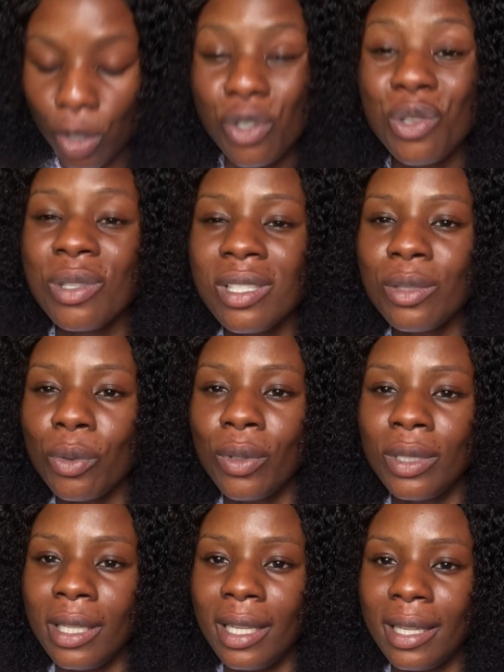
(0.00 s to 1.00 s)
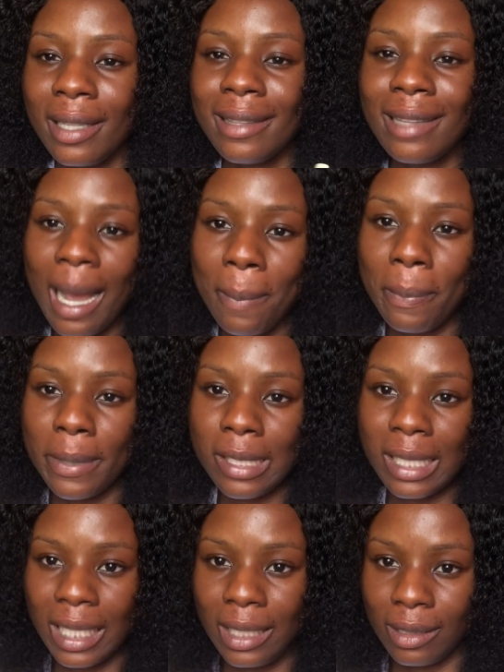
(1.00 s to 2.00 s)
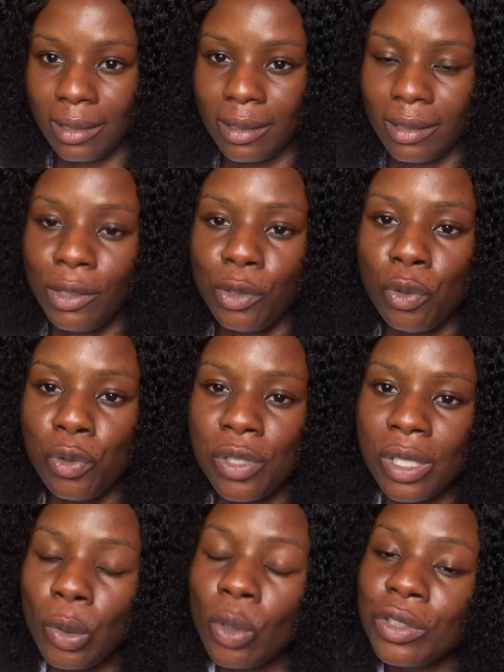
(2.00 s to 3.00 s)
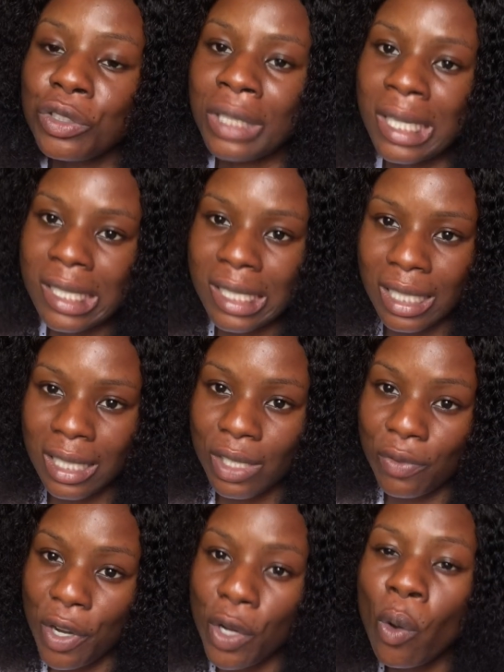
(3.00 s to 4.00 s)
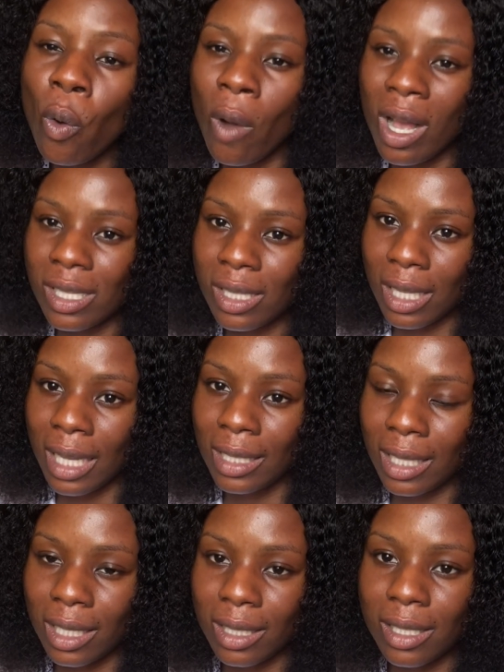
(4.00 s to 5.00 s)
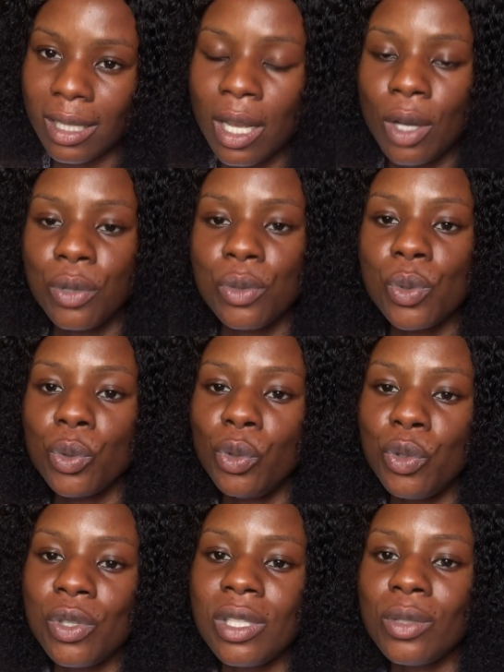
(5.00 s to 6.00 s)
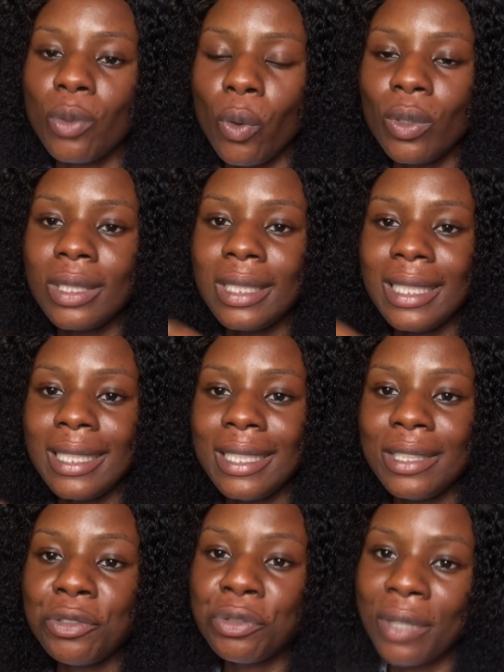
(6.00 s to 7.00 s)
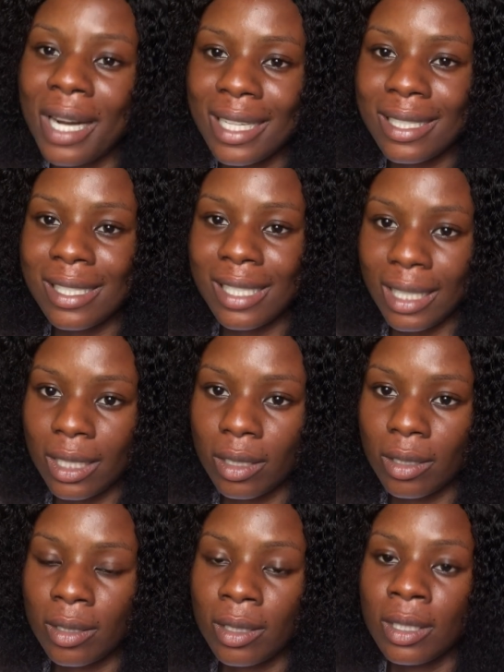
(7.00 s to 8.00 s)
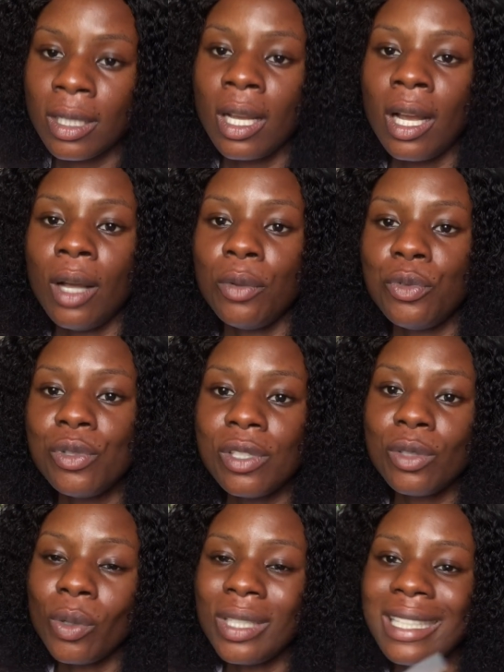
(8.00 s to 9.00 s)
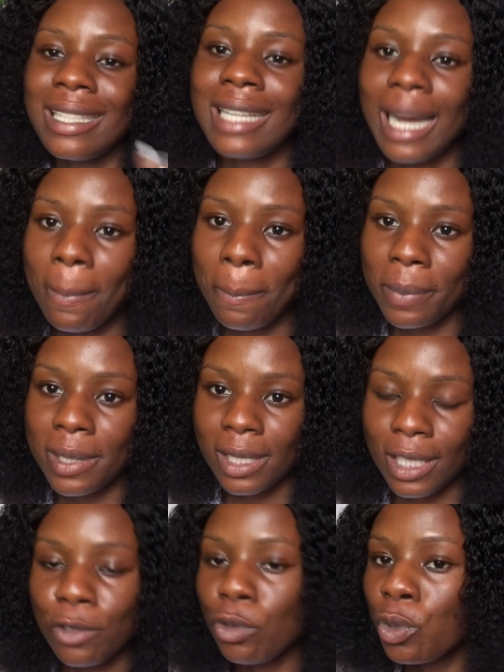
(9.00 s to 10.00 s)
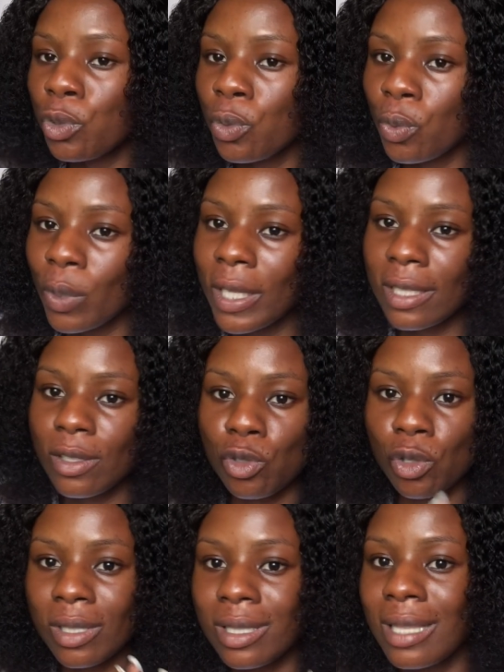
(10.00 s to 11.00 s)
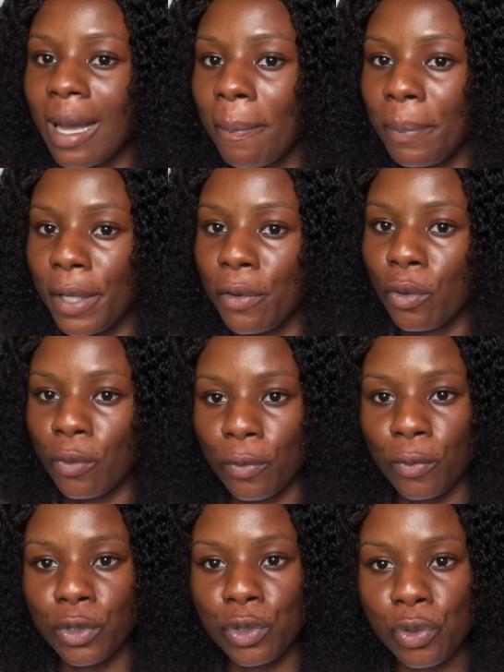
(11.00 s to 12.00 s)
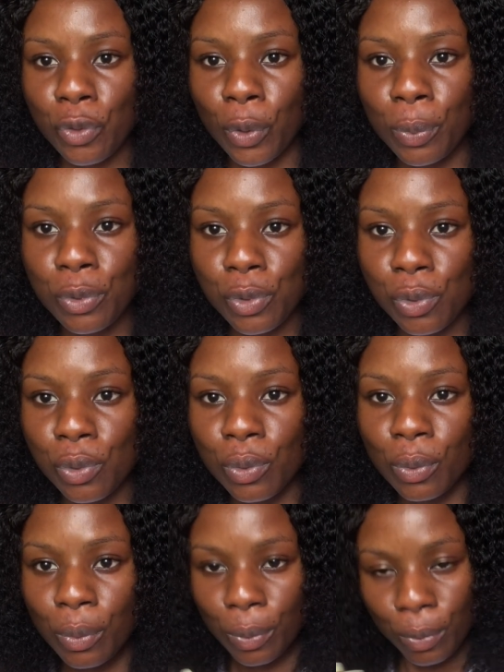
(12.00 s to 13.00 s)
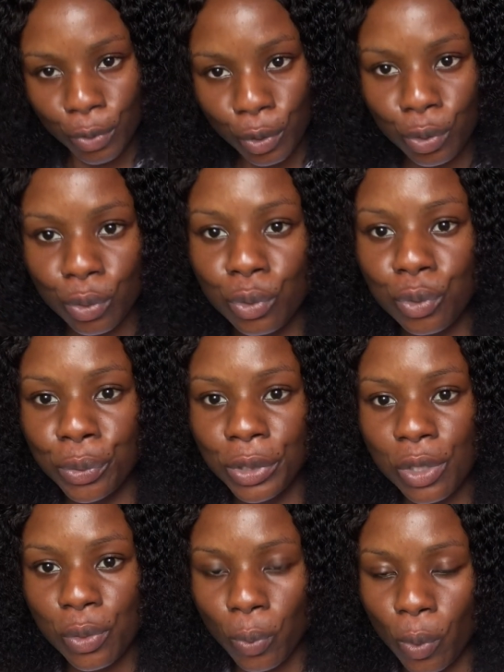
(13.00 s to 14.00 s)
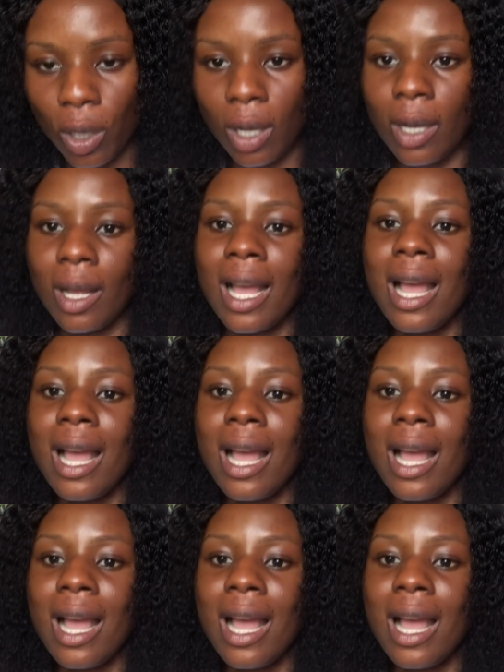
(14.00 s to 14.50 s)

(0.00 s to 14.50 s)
use it on a damp skin. Don't use it on dry skin. It's very coarse like that, so don't use it on a dry skin. Use it on a damp skin, not too wet, just damp enough for the scrub to, you know, do its work.